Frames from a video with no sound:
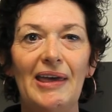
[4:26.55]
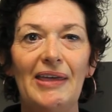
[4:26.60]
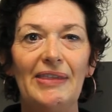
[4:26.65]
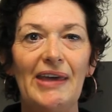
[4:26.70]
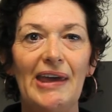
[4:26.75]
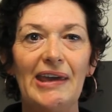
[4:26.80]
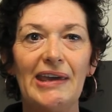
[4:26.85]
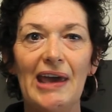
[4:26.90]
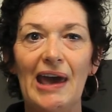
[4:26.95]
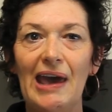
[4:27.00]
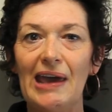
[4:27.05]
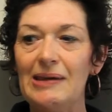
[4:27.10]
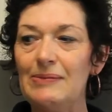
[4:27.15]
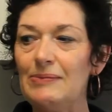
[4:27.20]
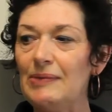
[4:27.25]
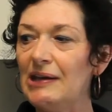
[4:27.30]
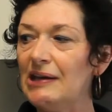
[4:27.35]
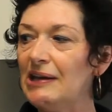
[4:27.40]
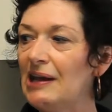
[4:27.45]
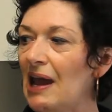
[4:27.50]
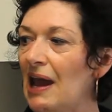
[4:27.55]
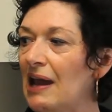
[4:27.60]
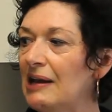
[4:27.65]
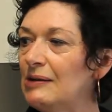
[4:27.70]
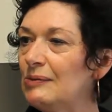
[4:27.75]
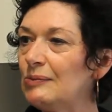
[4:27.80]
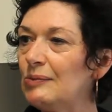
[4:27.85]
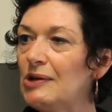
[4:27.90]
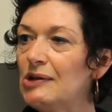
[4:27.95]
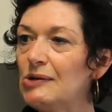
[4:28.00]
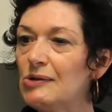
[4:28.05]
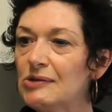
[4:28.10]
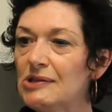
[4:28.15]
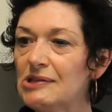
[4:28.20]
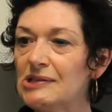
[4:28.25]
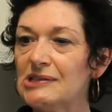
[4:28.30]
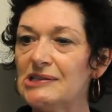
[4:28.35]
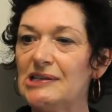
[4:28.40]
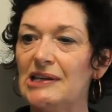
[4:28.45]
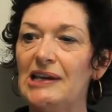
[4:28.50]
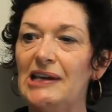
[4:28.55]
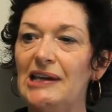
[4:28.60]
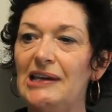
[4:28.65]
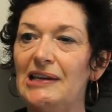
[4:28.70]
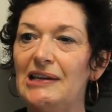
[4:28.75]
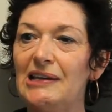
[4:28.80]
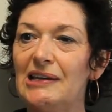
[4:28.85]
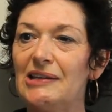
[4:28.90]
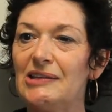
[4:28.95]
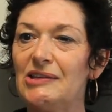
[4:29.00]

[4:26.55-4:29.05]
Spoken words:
They came in and we could see